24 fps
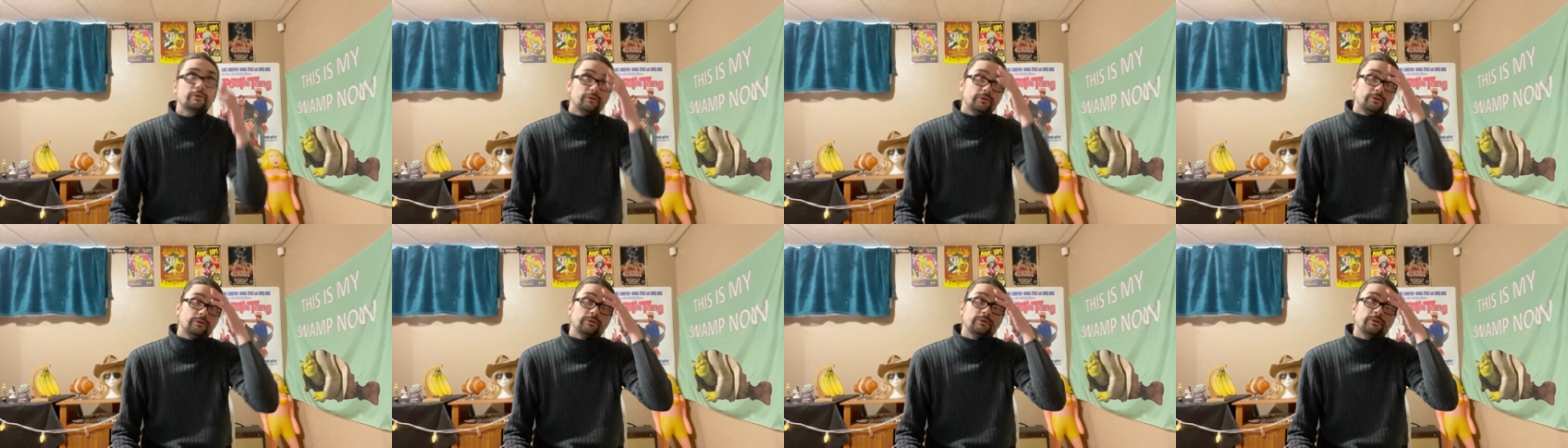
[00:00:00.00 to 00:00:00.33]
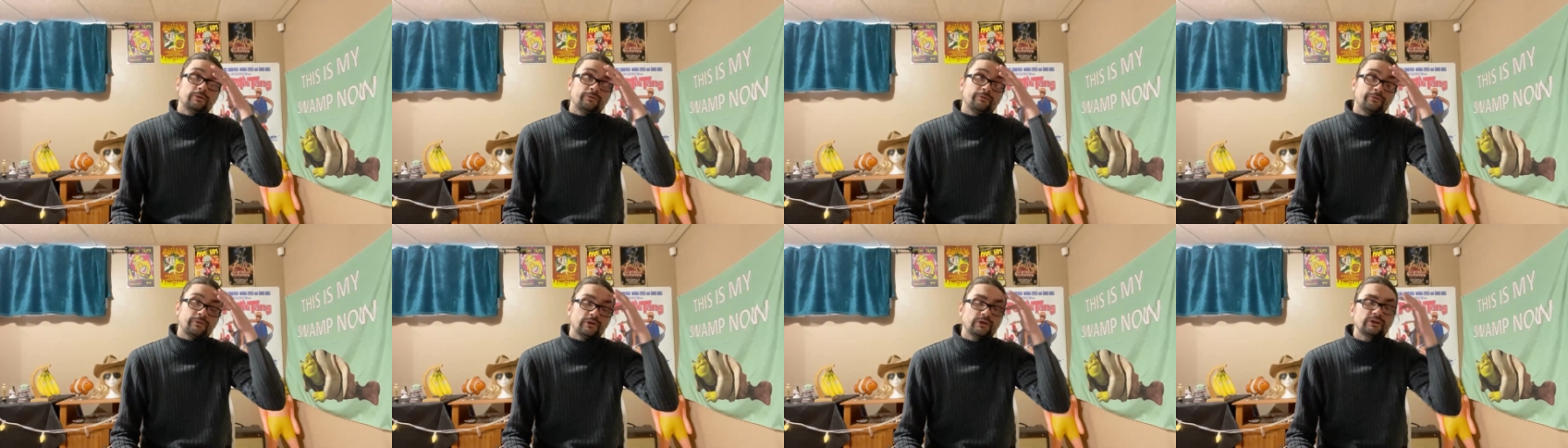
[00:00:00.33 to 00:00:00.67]
the
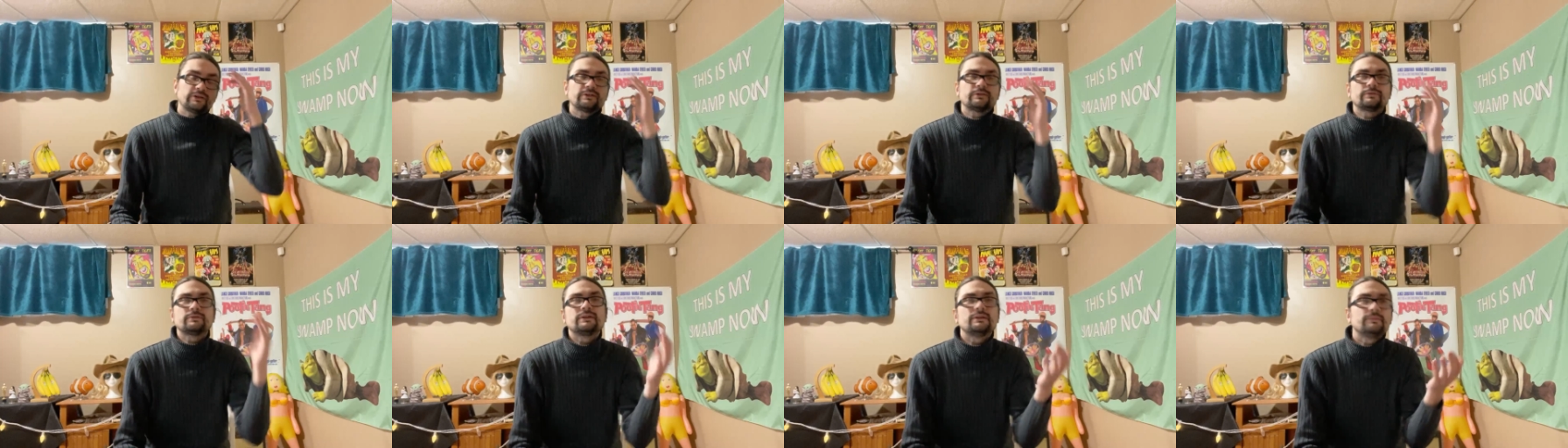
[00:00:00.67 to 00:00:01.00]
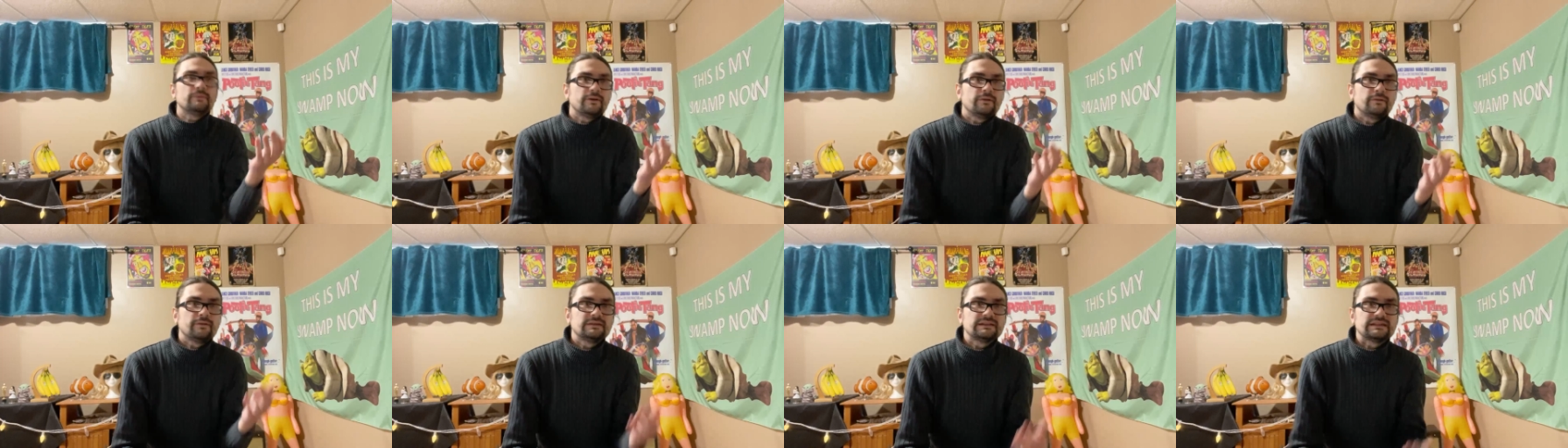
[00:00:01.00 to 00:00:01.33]
first three
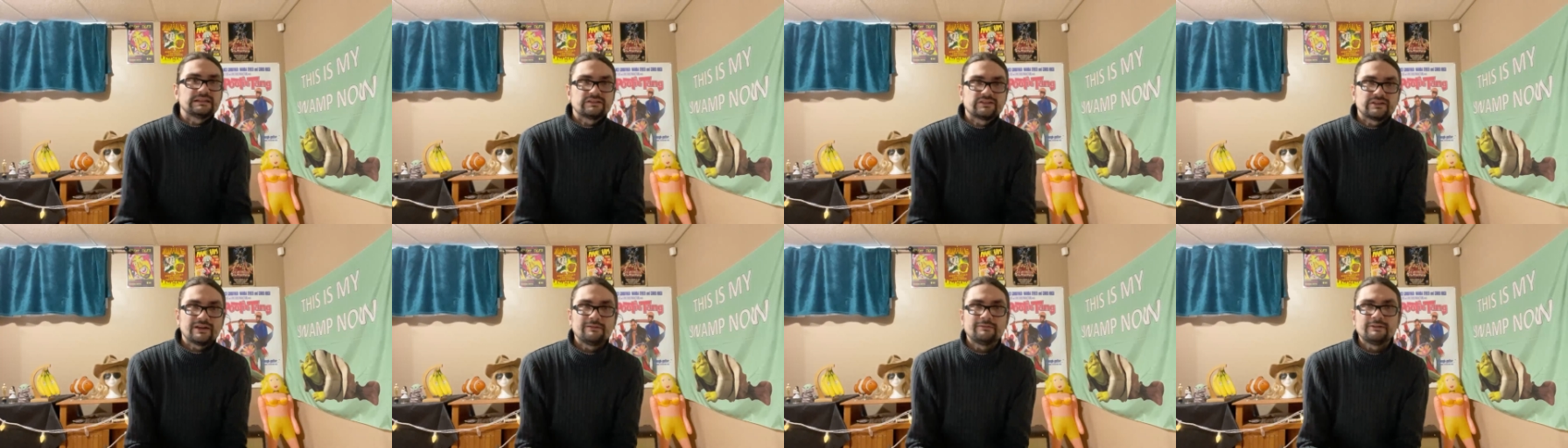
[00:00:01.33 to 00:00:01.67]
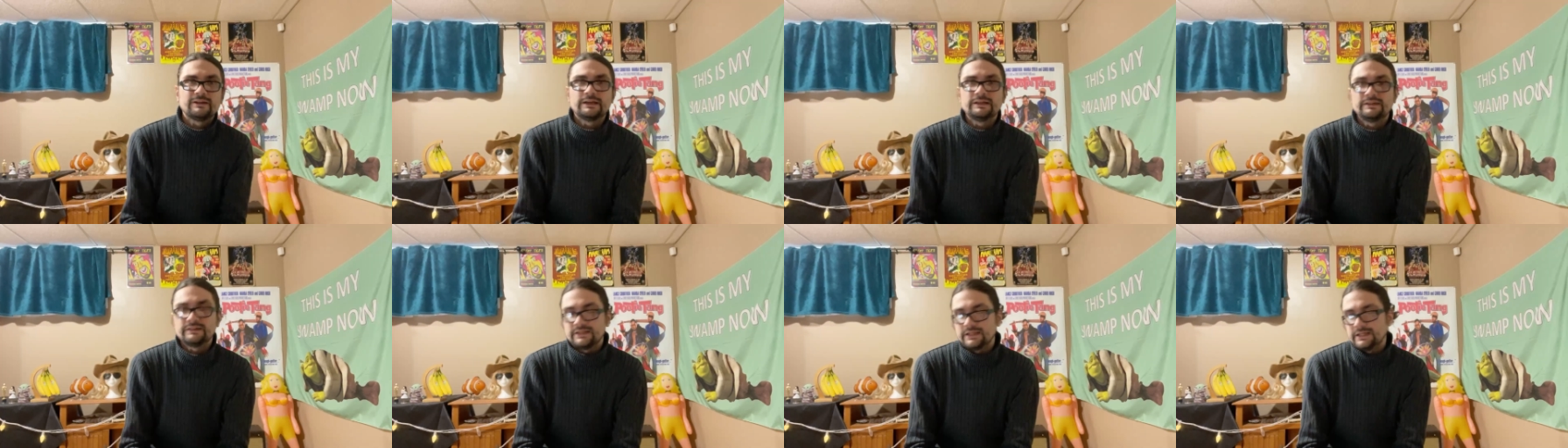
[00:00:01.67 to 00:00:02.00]
movies that
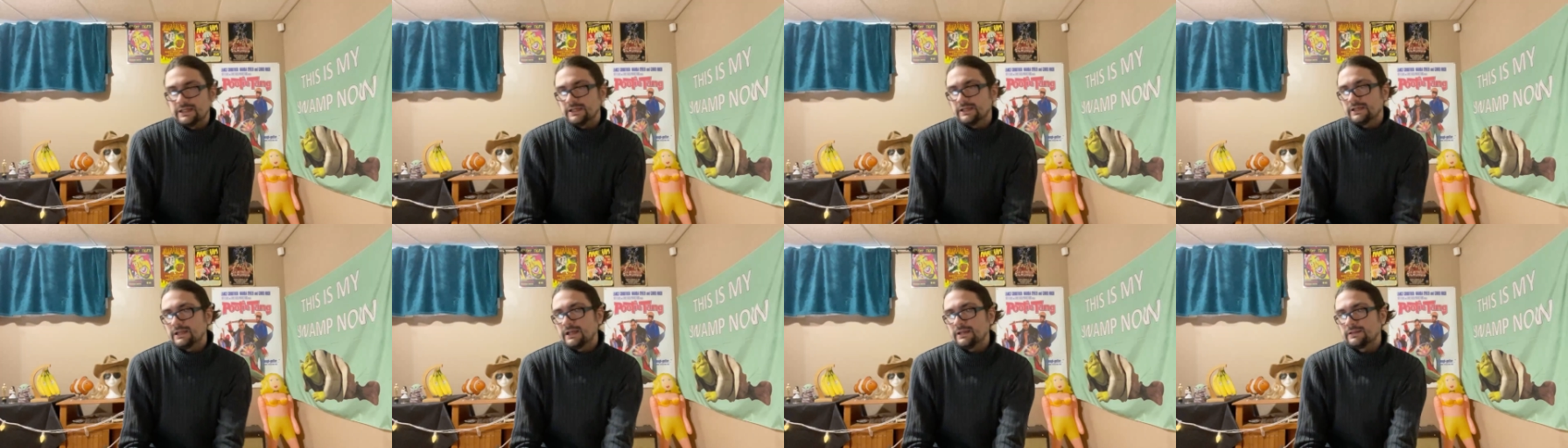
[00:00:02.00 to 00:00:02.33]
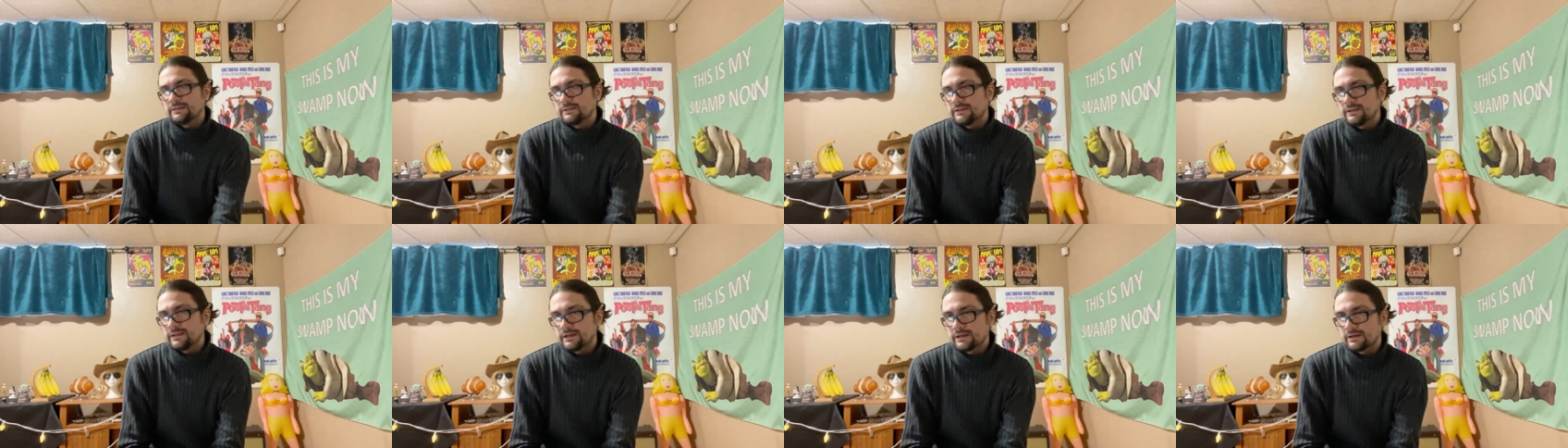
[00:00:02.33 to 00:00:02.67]
Shyamalan did, I
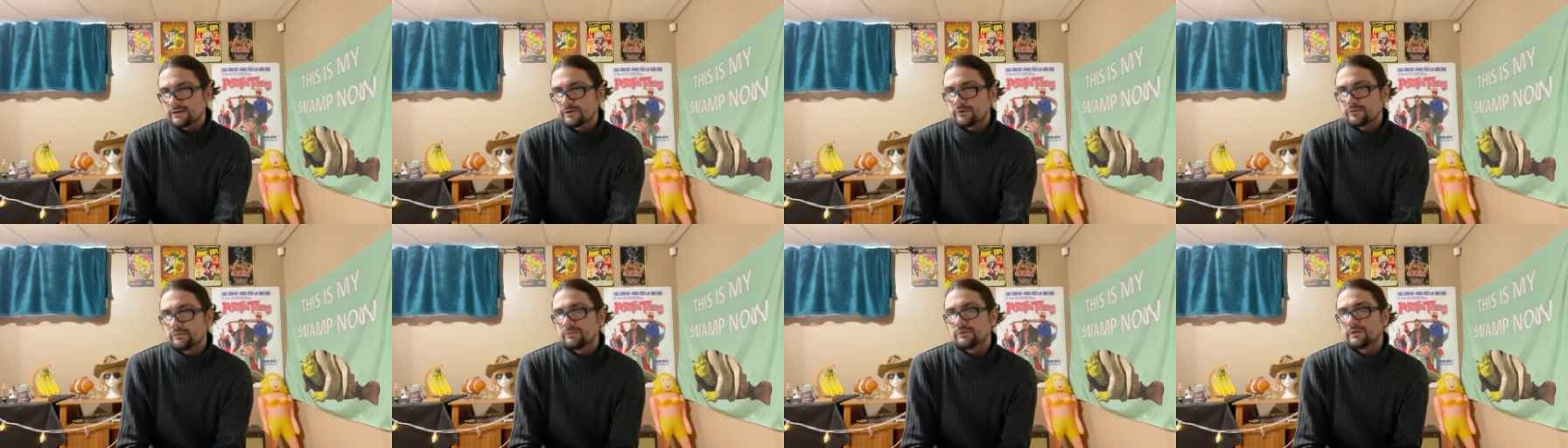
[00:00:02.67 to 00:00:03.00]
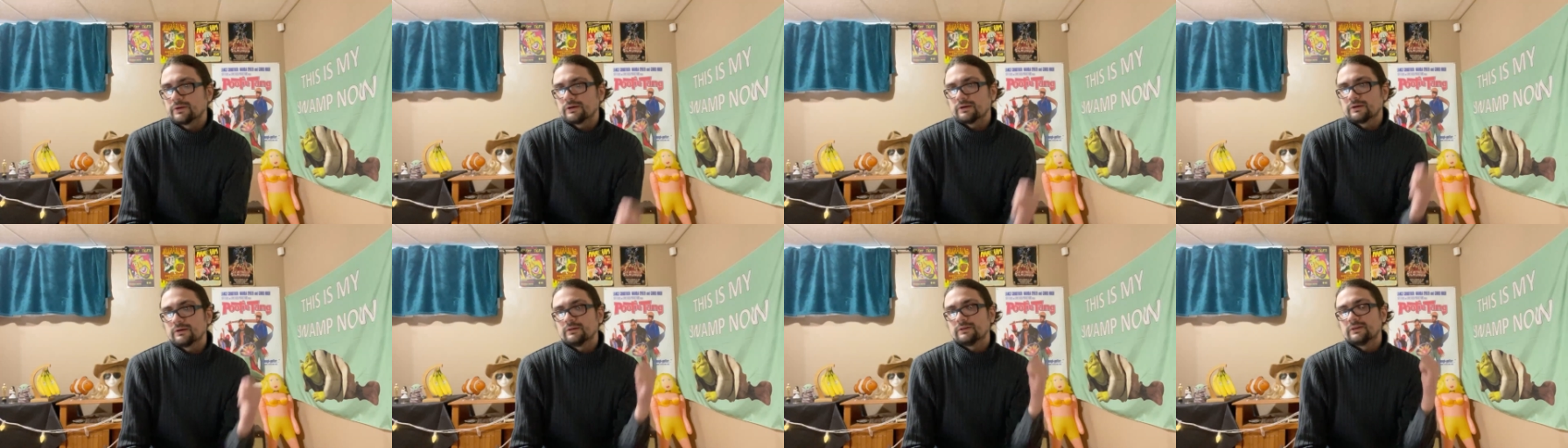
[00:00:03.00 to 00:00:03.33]
think,
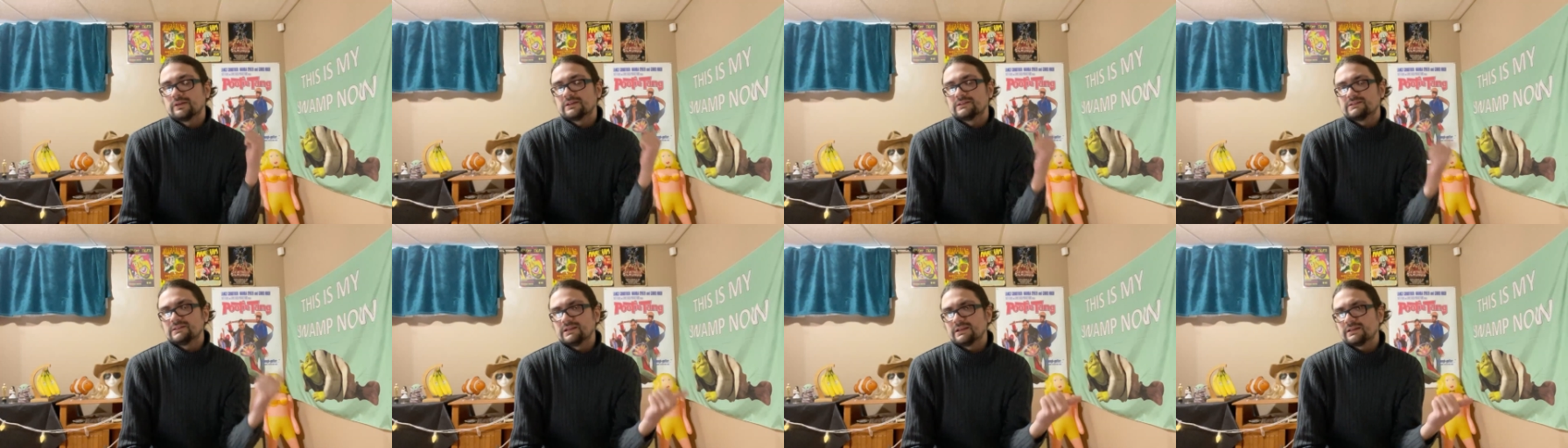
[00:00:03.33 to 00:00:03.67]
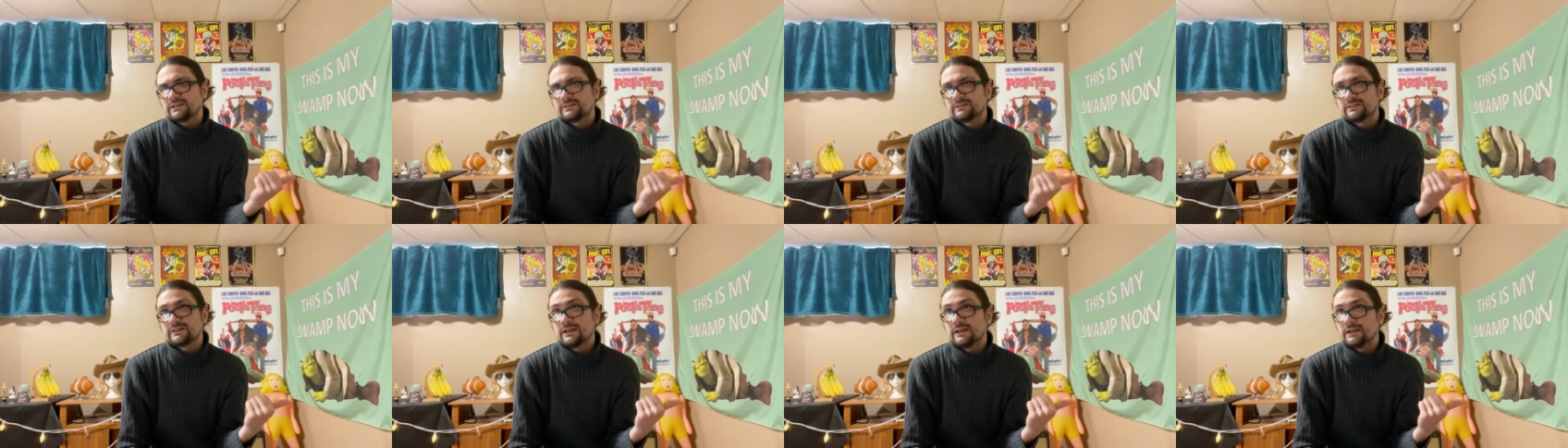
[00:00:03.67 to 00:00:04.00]
were The
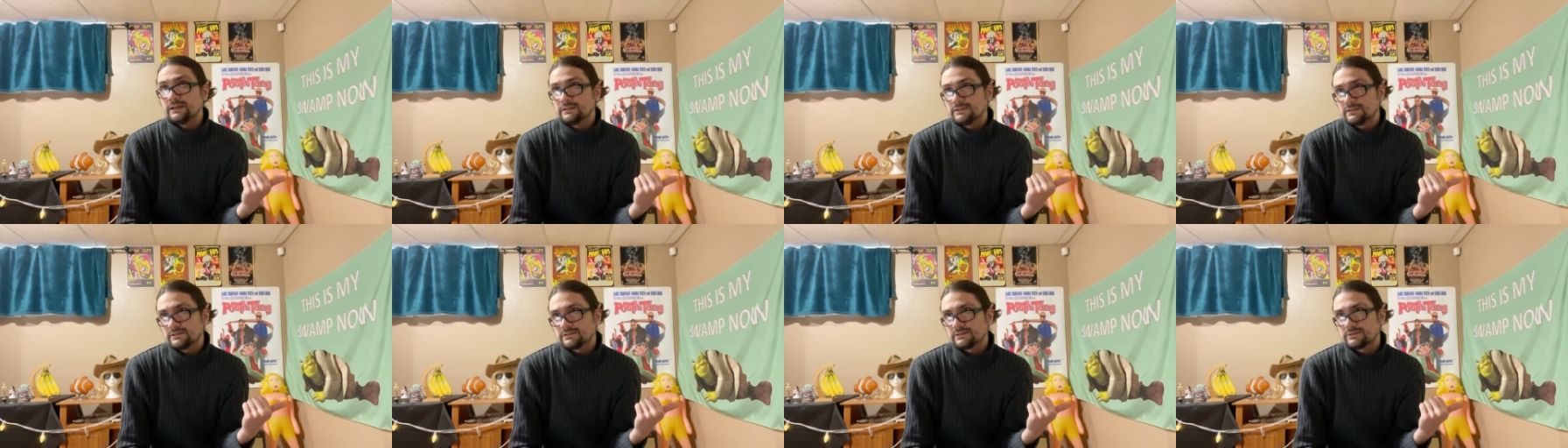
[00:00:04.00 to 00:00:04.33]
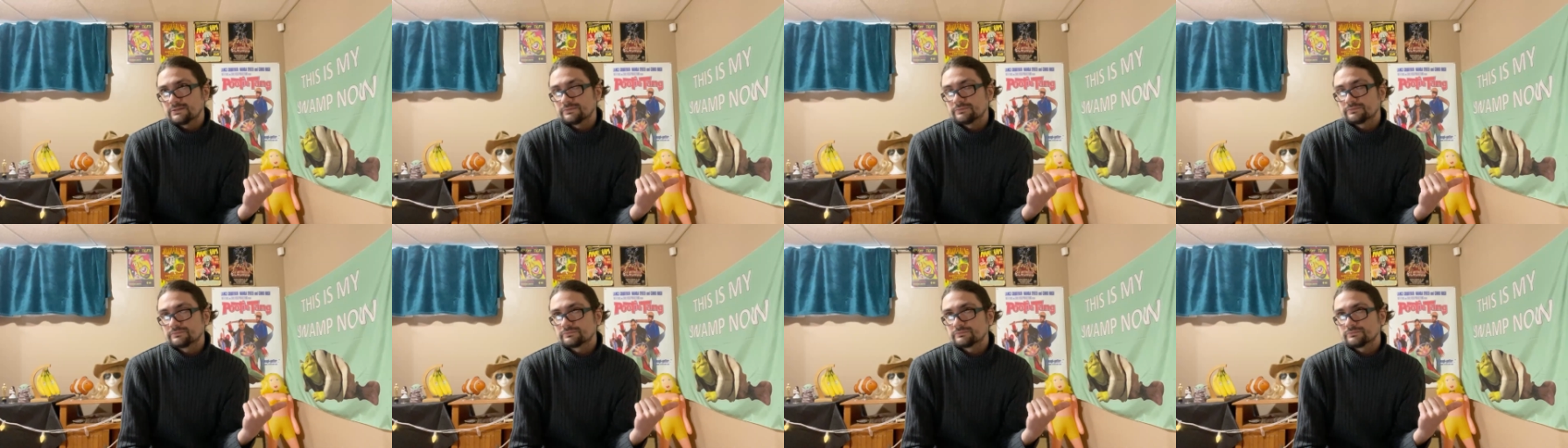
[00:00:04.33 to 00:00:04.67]
Sixth Sense.